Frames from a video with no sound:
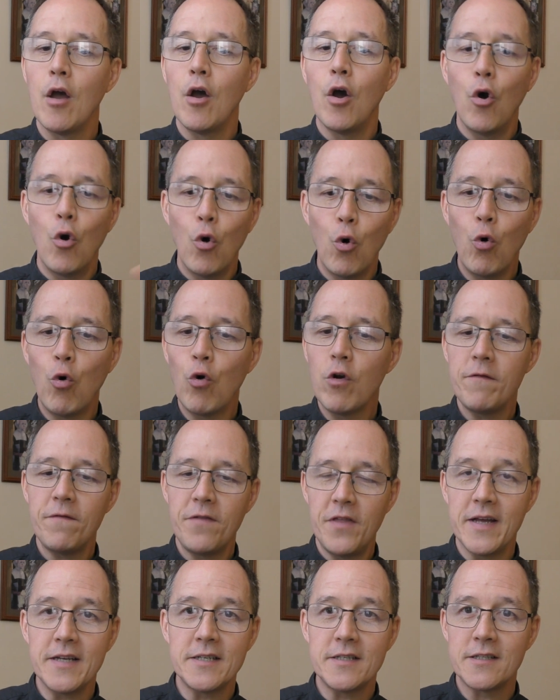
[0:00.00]
All of
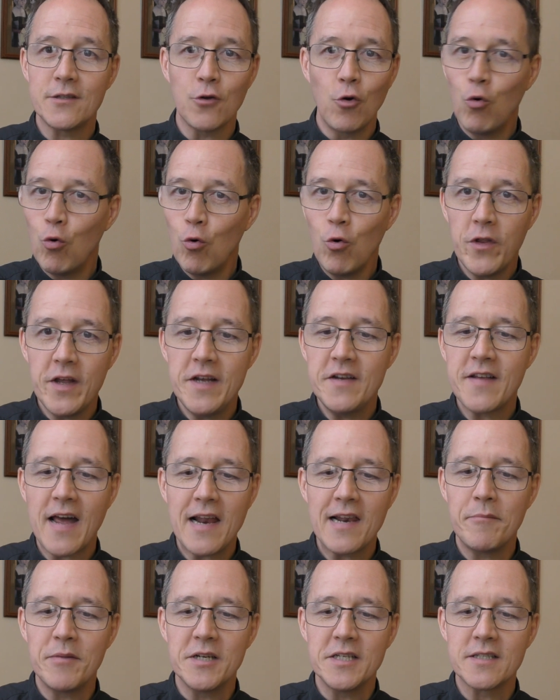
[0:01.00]
this, all these
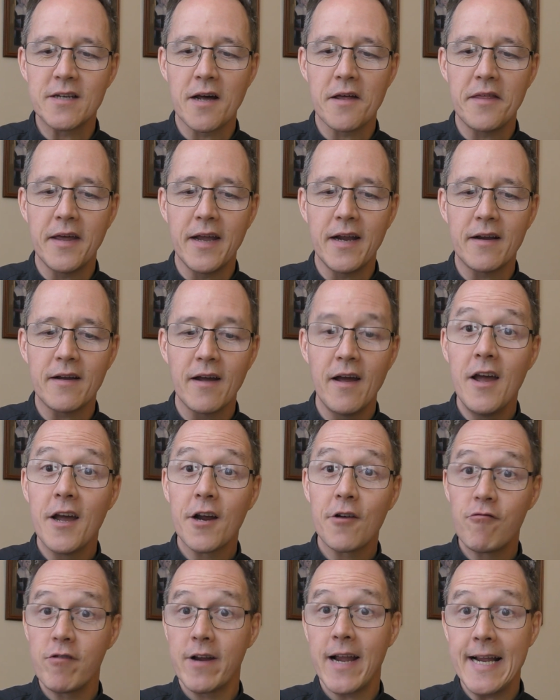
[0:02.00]
elements, I think,
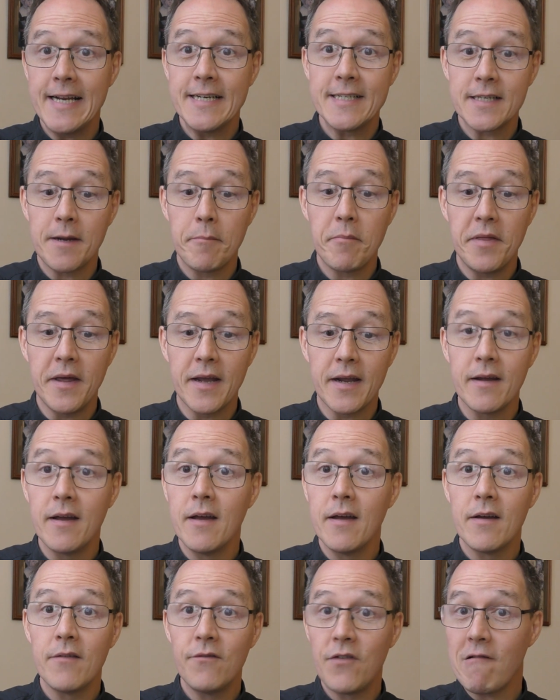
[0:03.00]
create something
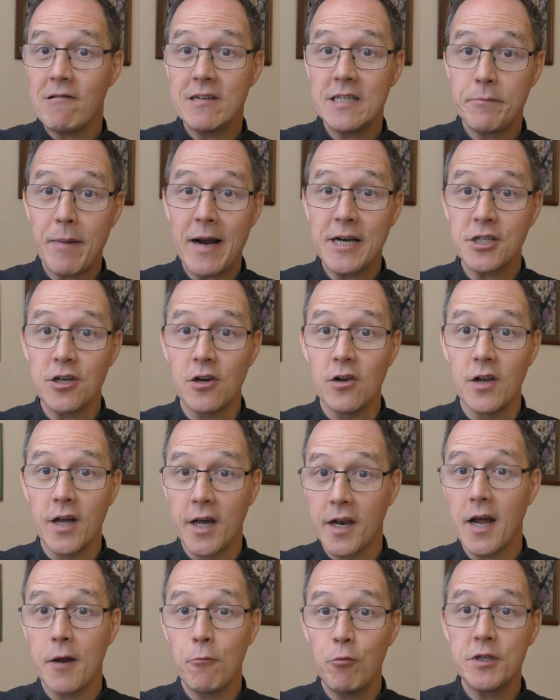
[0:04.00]
very special and
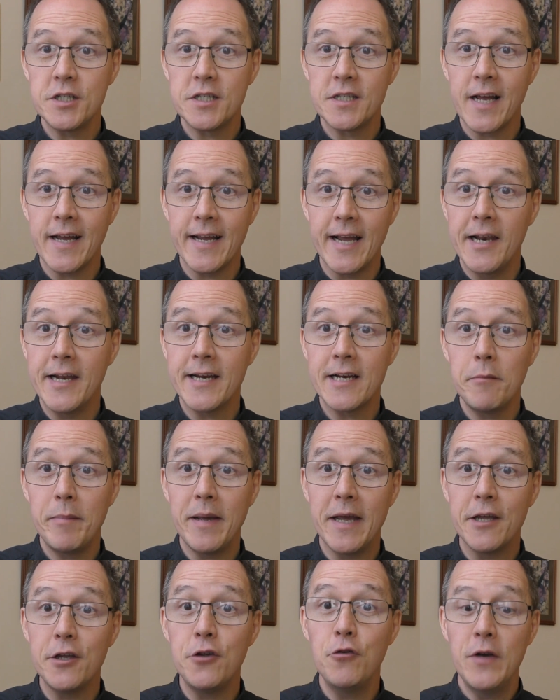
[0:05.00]
I would say a little
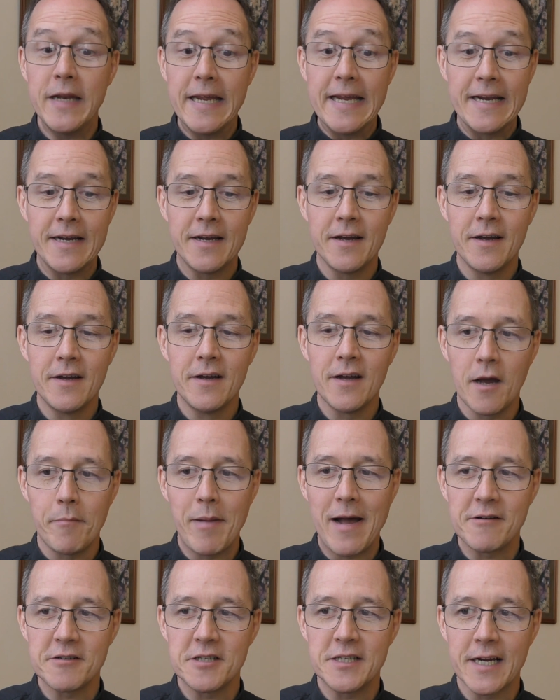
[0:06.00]
bit unique
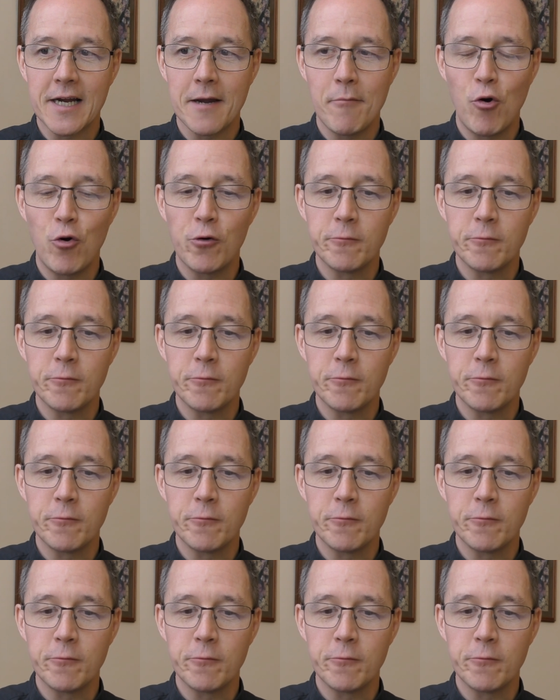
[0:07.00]
about Sycamore.